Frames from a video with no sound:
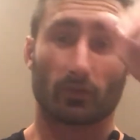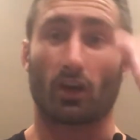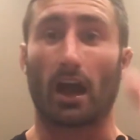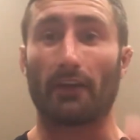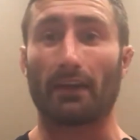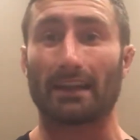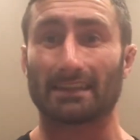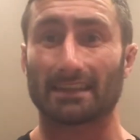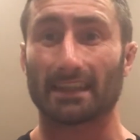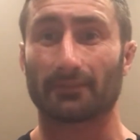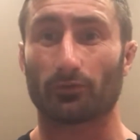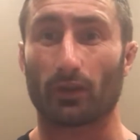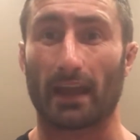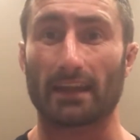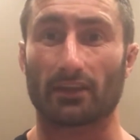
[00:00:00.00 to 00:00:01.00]
I've had
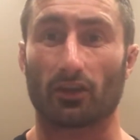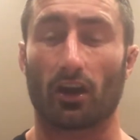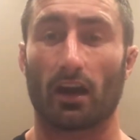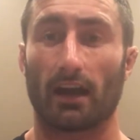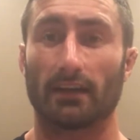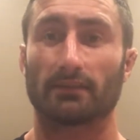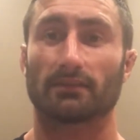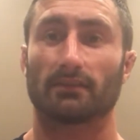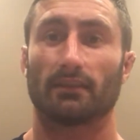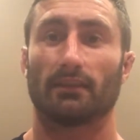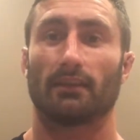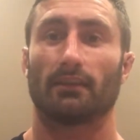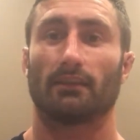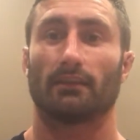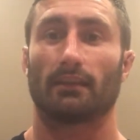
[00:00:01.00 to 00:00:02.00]
6'8" guys,
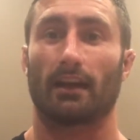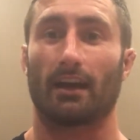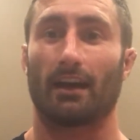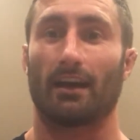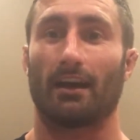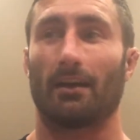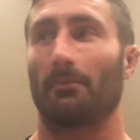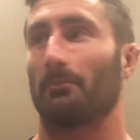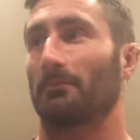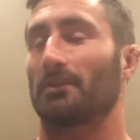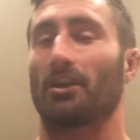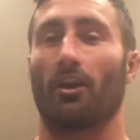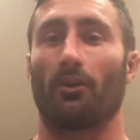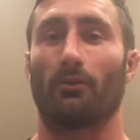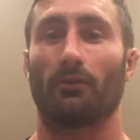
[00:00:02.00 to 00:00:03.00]

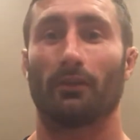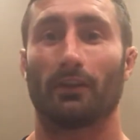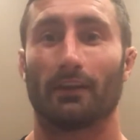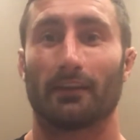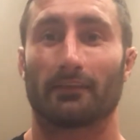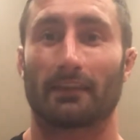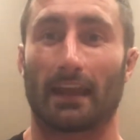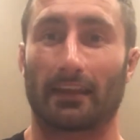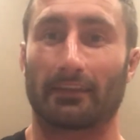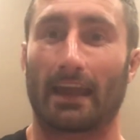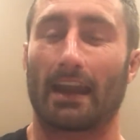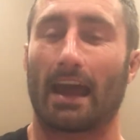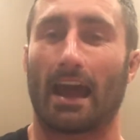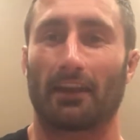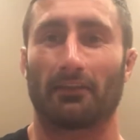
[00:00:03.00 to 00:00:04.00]

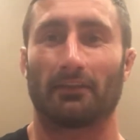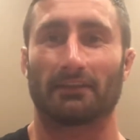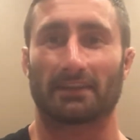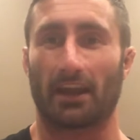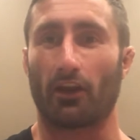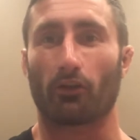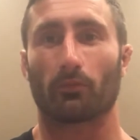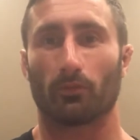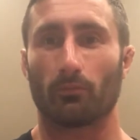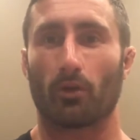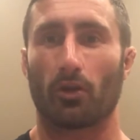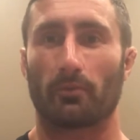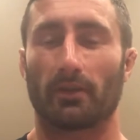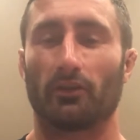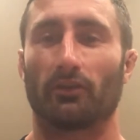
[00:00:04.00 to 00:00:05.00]
that had terrible
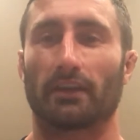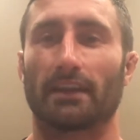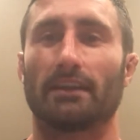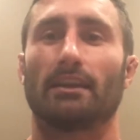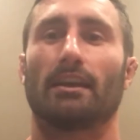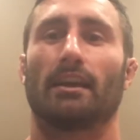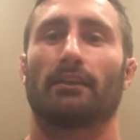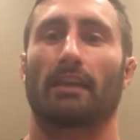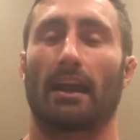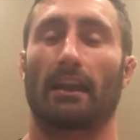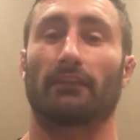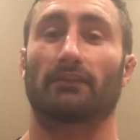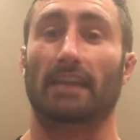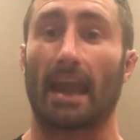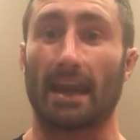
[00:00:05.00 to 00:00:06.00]
mobility, that
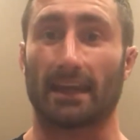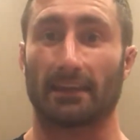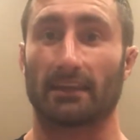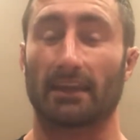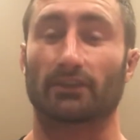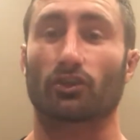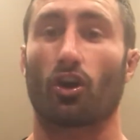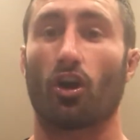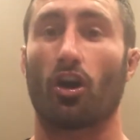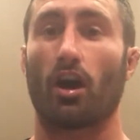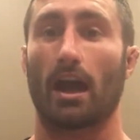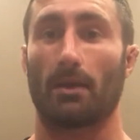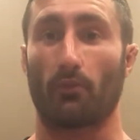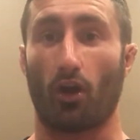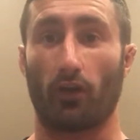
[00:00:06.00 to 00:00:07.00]
have taken their
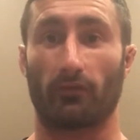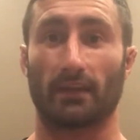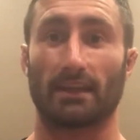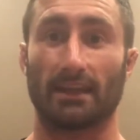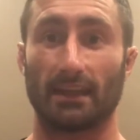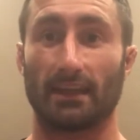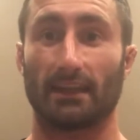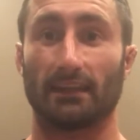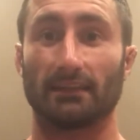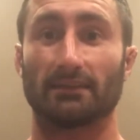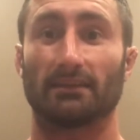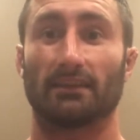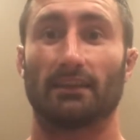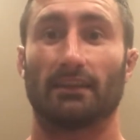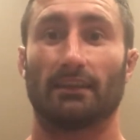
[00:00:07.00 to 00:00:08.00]
time over
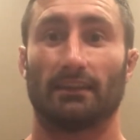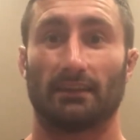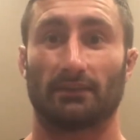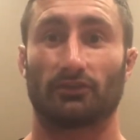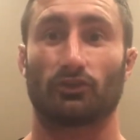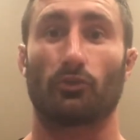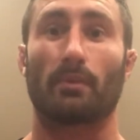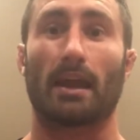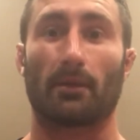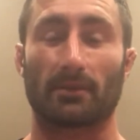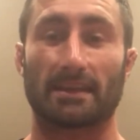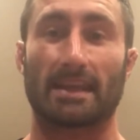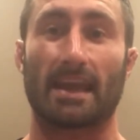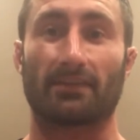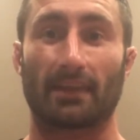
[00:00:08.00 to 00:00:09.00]
years to be able
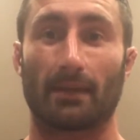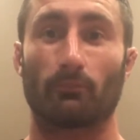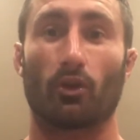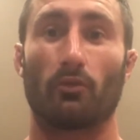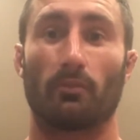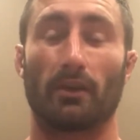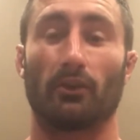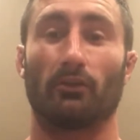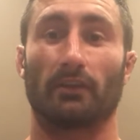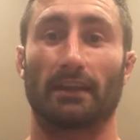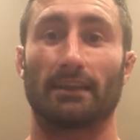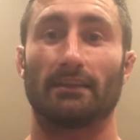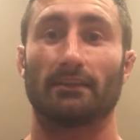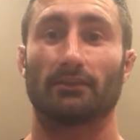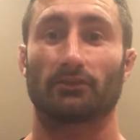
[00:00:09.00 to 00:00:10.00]
to get that
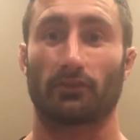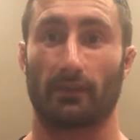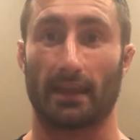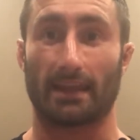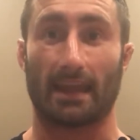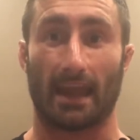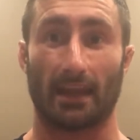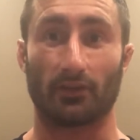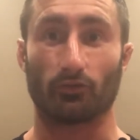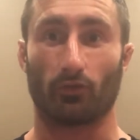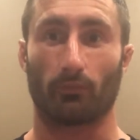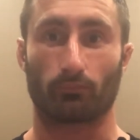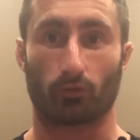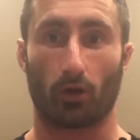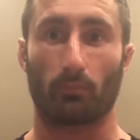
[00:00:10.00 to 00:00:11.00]
mobility so they can do
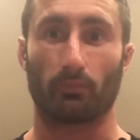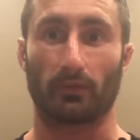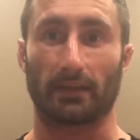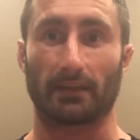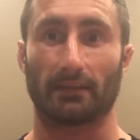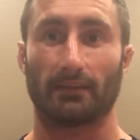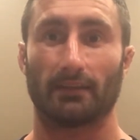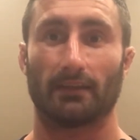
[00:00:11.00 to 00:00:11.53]
it properly.